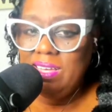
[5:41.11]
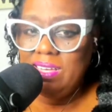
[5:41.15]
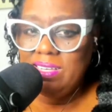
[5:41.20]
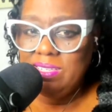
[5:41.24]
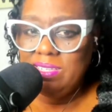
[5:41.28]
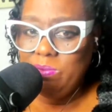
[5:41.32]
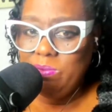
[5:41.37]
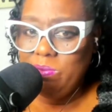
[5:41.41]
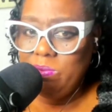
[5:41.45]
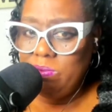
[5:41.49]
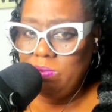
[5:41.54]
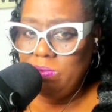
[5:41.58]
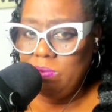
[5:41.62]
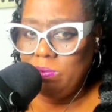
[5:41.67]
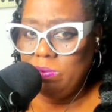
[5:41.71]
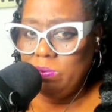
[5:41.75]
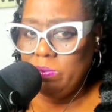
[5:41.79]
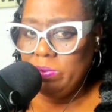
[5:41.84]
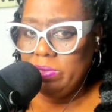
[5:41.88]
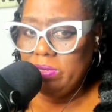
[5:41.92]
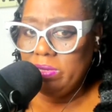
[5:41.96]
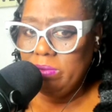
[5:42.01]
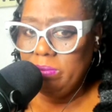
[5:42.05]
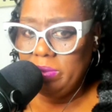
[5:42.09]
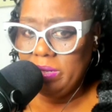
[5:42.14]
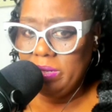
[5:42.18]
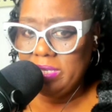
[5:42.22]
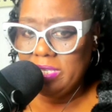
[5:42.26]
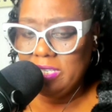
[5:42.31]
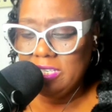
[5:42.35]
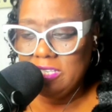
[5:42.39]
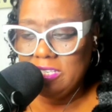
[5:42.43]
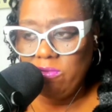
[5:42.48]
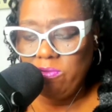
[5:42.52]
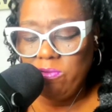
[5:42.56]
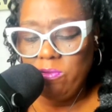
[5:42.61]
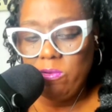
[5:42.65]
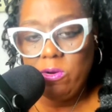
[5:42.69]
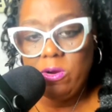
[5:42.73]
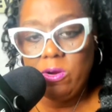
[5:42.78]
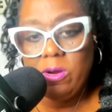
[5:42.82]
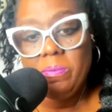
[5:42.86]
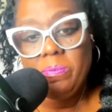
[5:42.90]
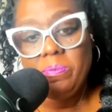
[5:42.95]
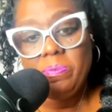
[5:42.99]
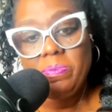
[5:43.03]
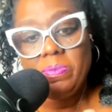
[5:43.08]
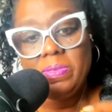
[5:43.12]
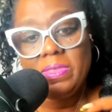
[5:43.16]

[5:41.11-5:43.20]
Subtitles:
So, ooh, I wonder what them buses are for.